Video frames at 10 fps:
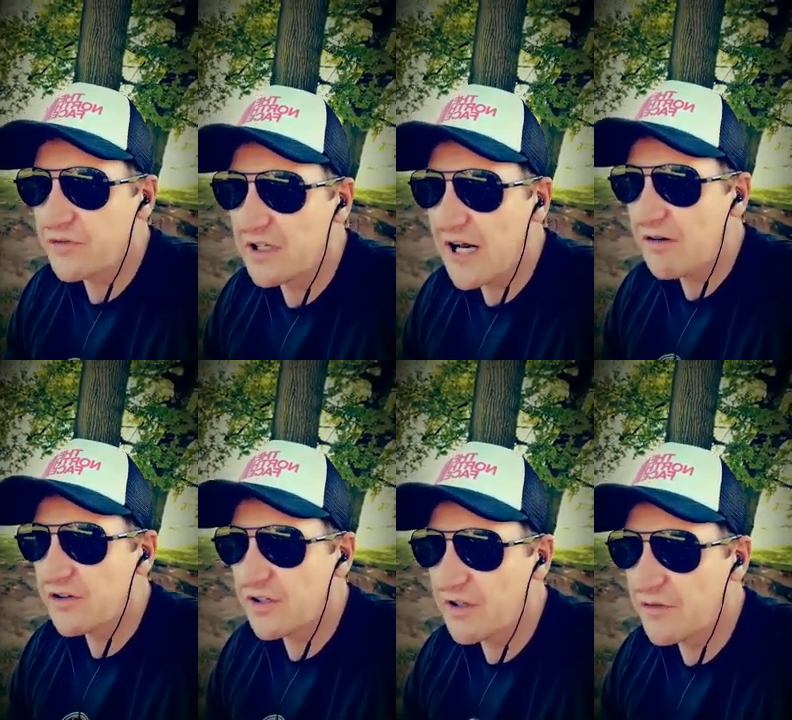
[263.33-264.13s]
of the
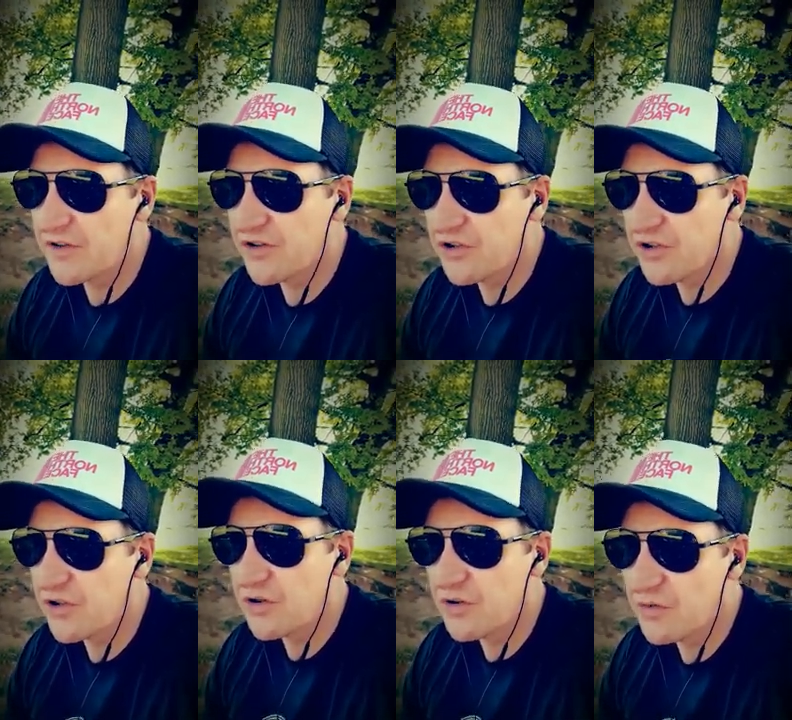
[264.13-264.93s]
narrative is for
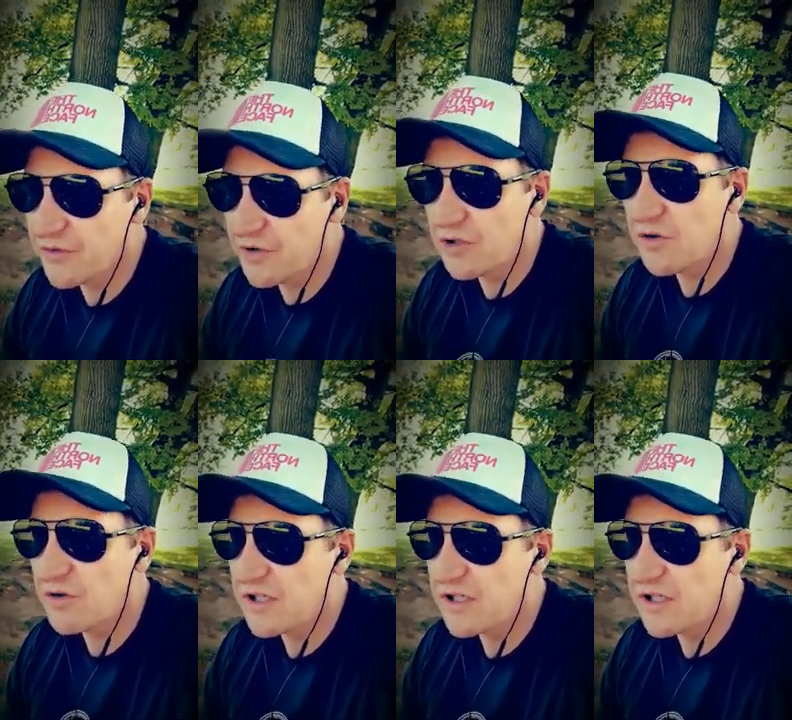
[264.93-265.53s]
you, the